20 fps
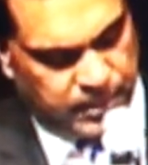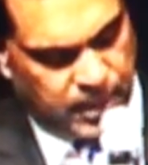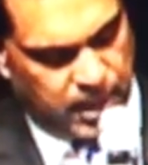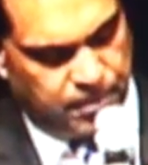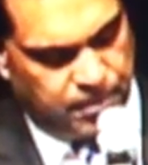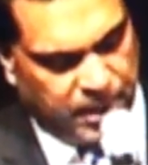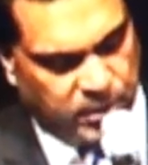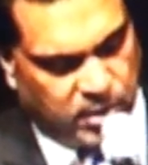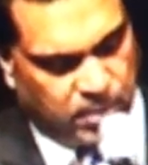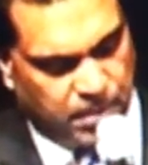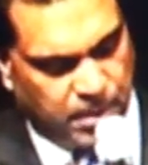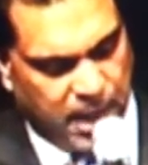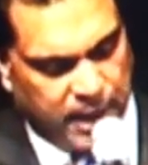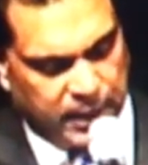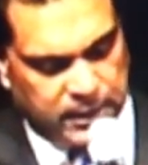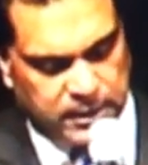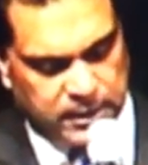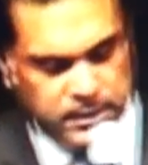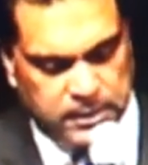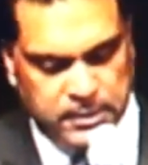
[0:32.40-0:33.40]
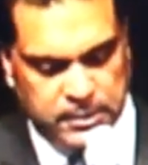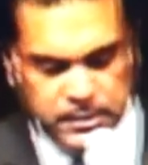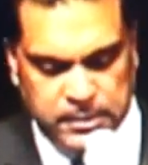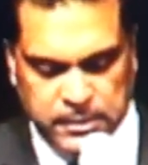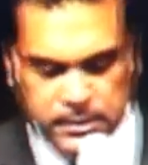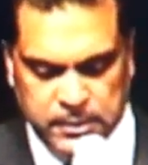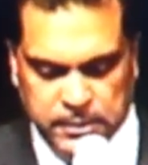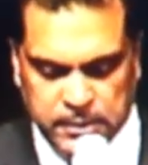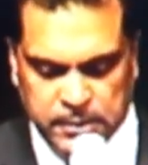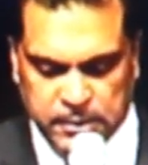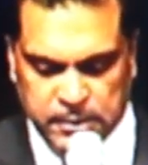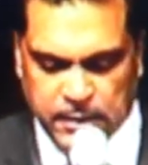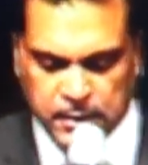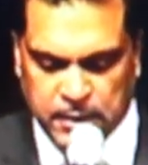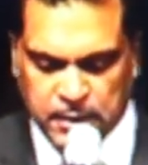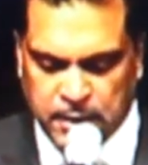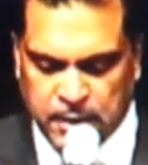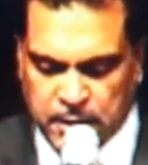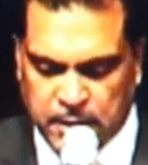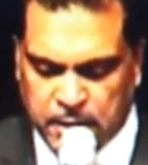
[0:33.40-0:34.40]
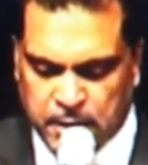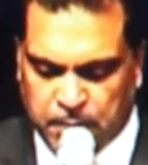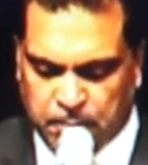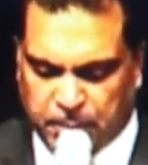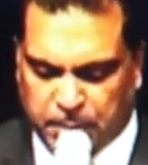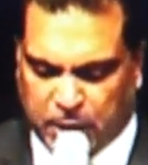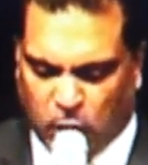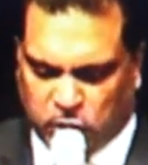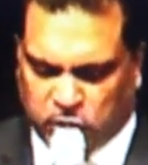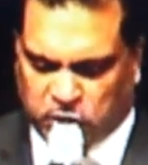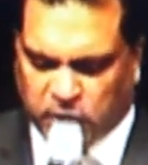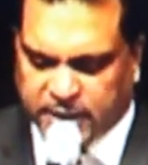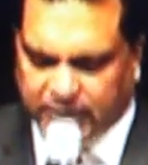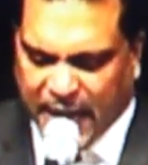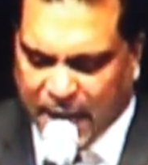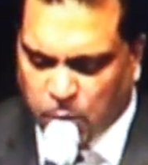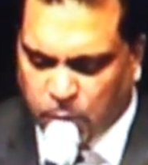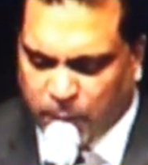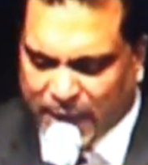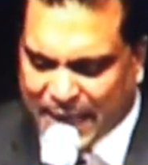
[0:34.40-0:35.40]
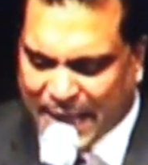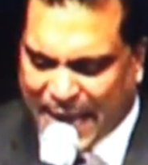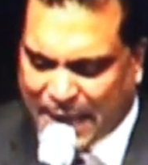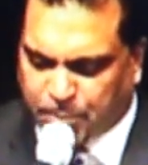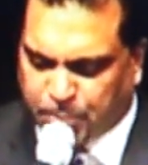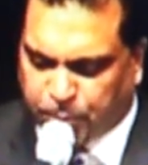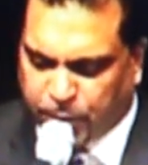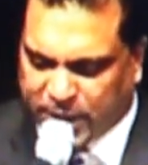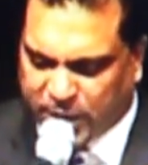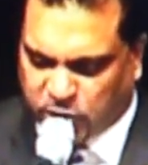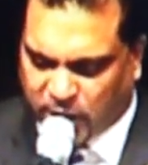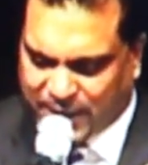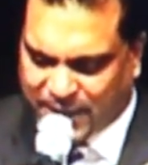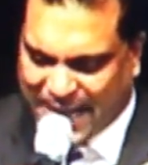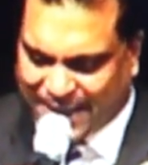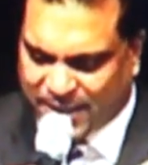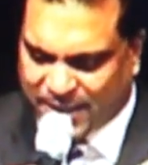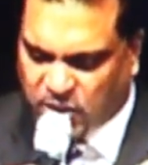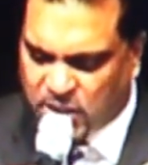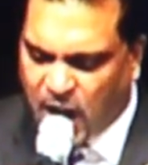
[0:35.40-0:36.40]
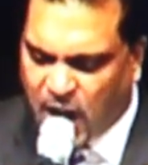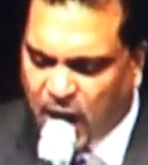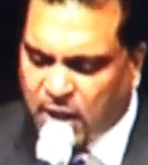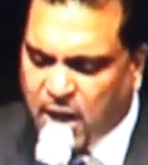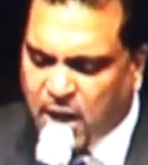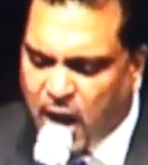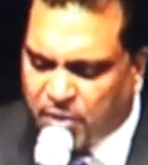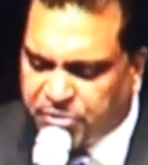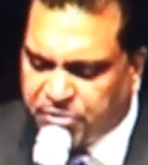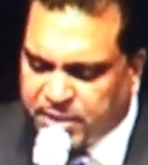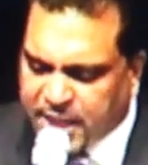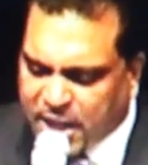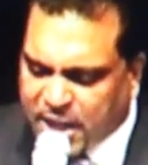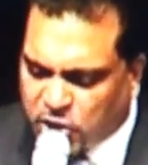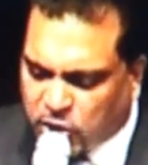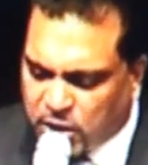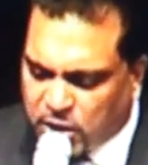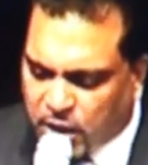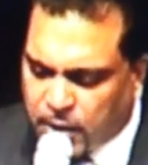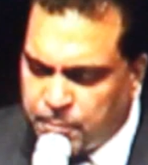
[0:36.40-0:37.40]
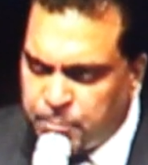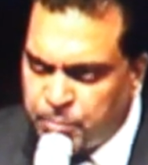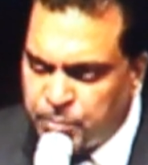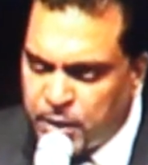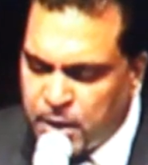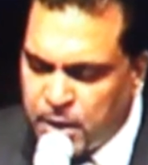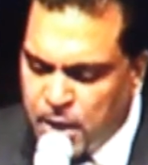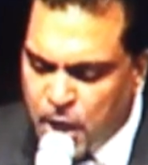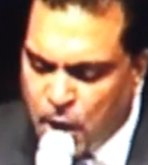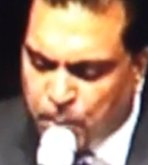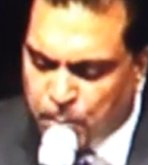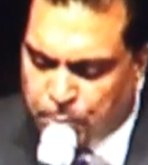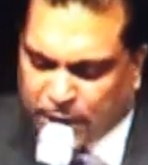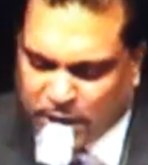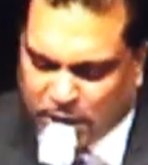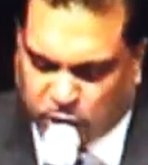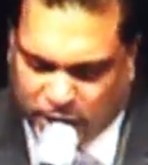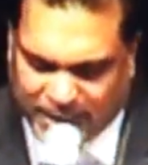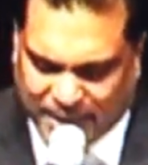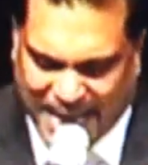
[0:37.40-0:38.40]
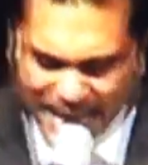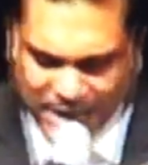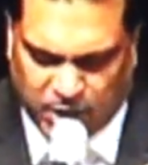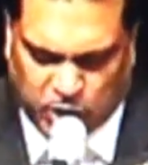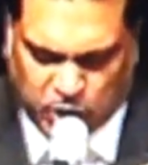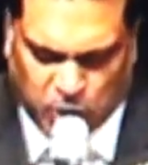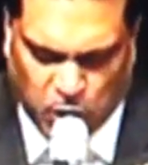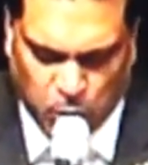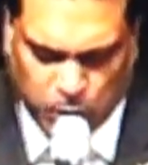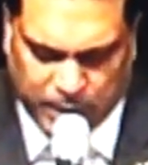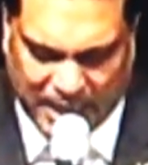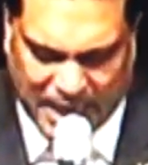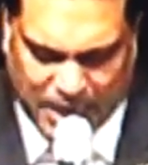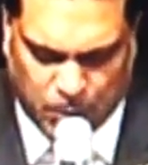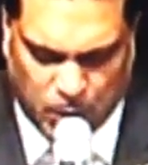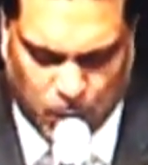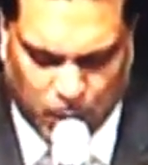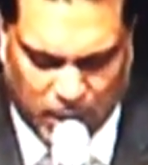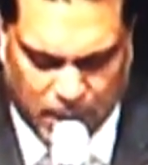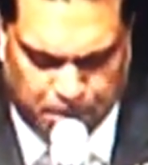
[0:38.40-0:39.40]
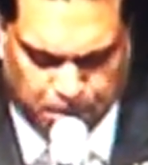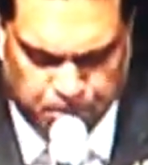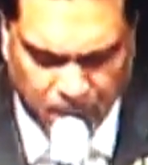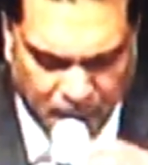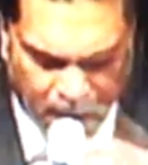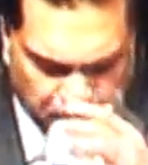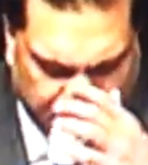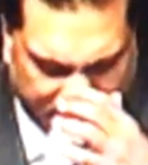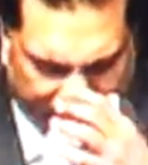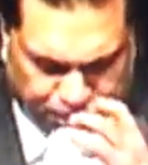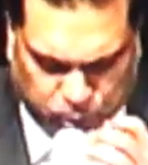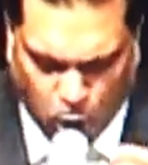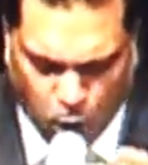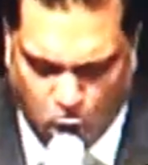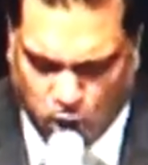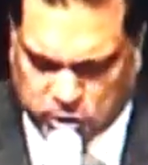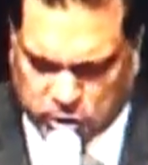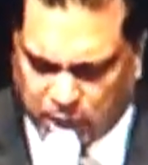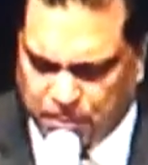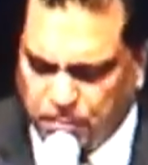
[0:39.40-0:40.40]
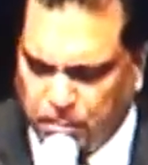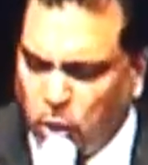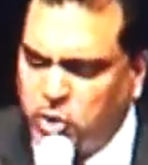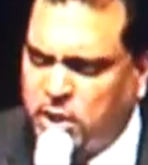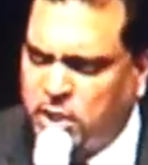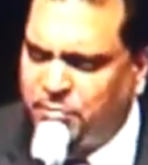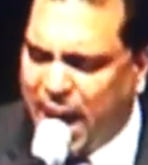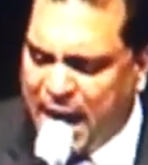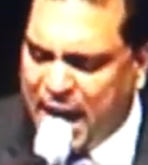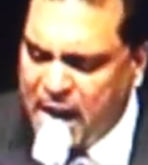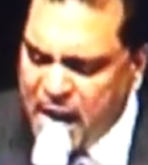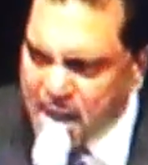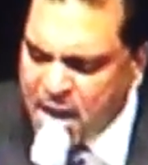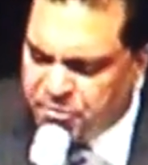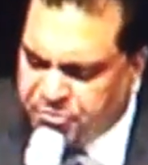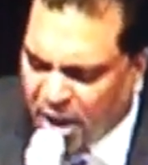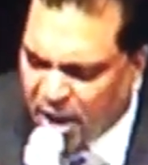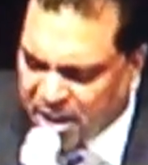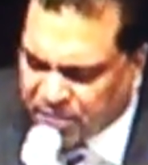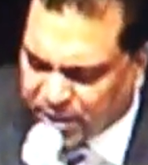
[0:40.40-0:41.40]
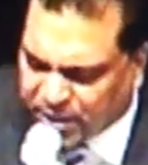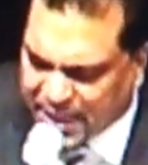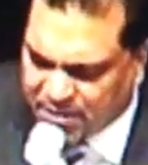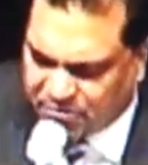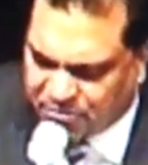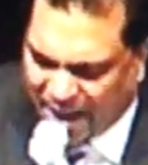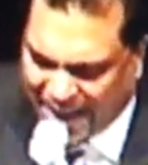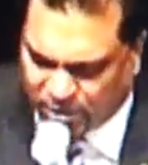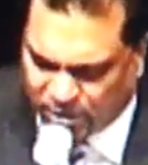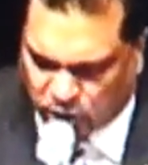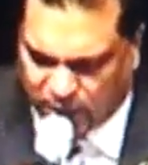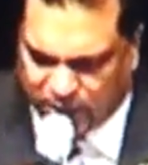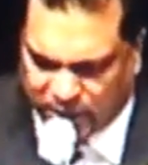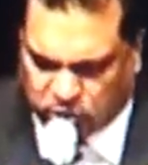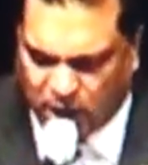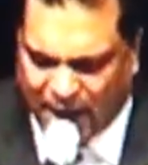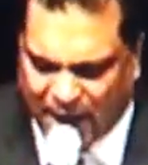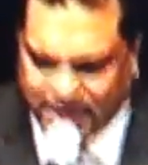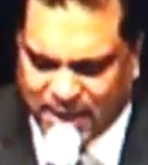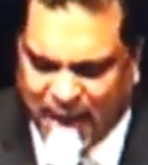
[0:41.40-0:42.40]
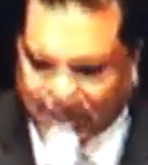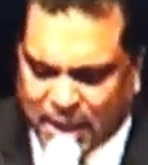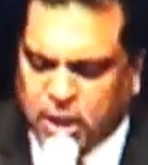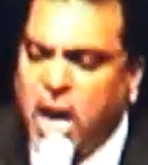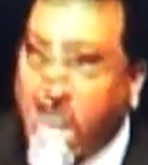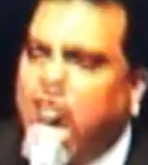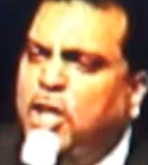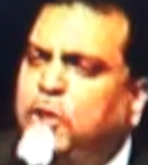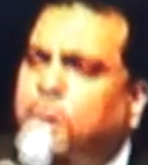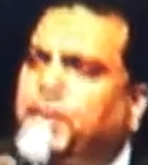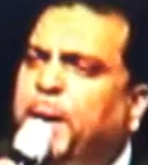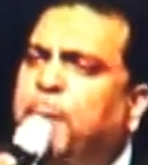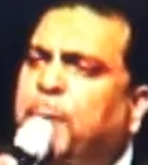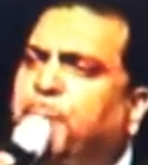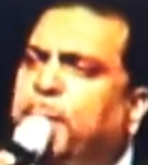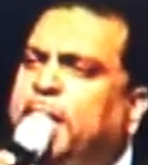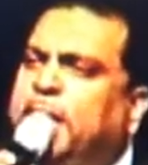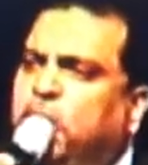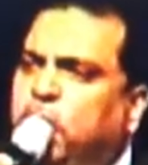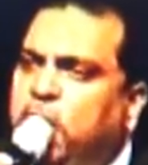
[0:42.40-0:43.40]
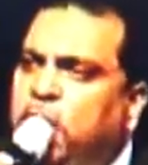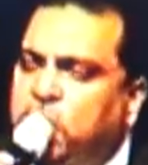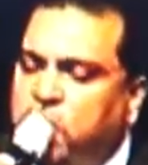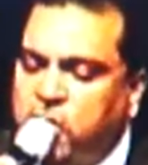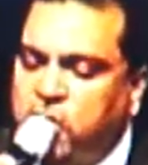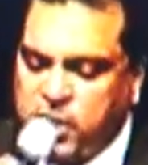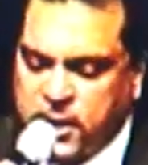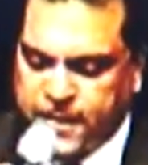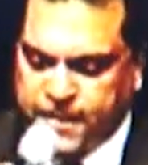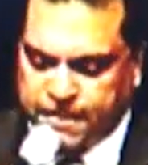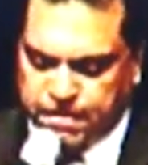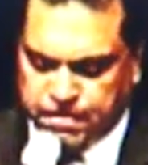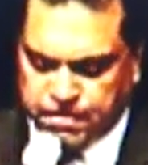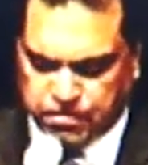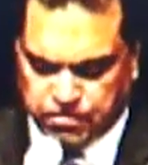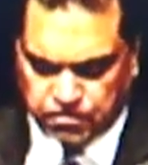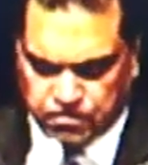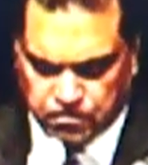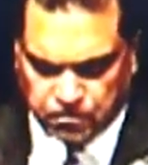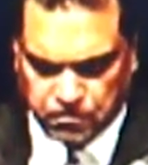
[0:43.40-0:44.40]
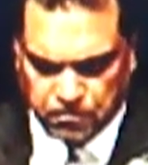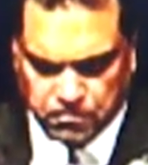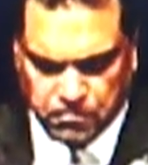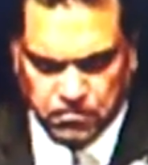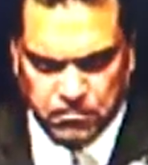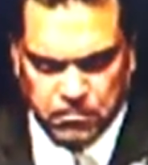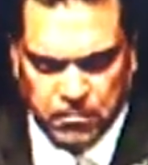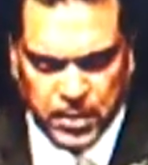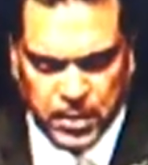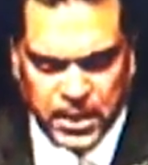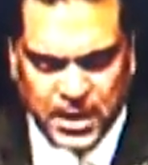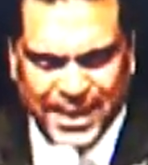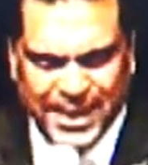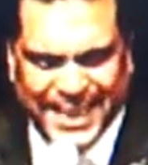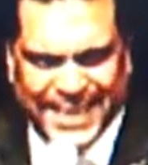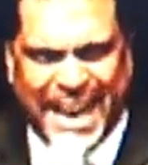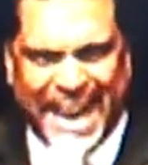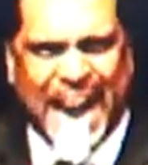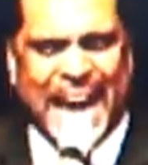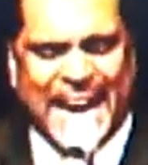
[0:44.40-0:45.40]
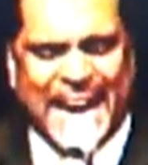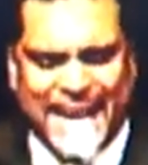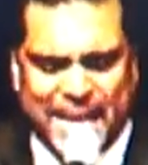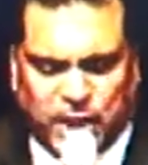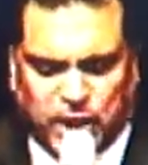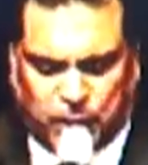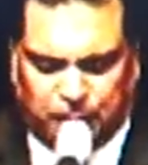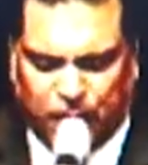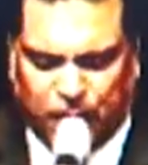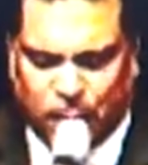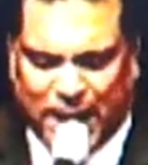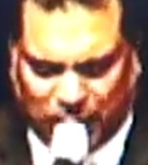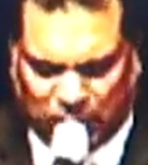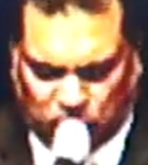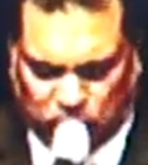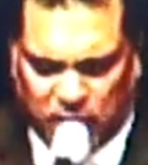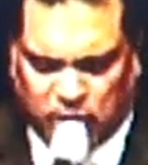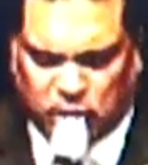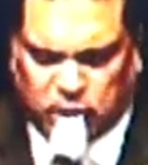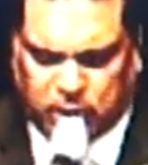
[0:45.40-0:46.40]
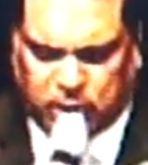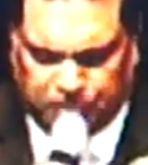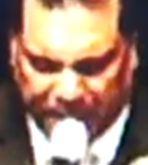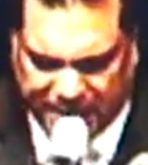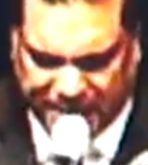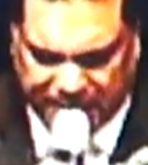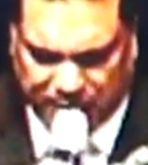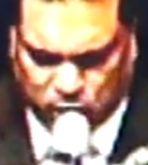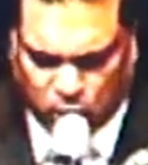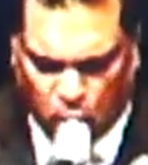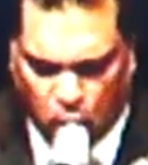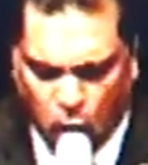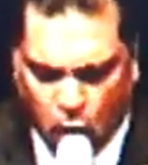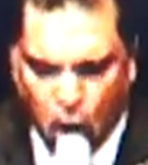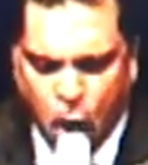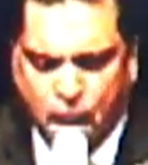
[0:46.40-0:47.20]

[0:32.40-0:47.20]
Amen, somebody. Because today we like preaching that is non-confrontational. Preaching that is soothing, and we want to pep talks, and most of our favorite evangelists are not gospel preachers. They are inspirational speakers or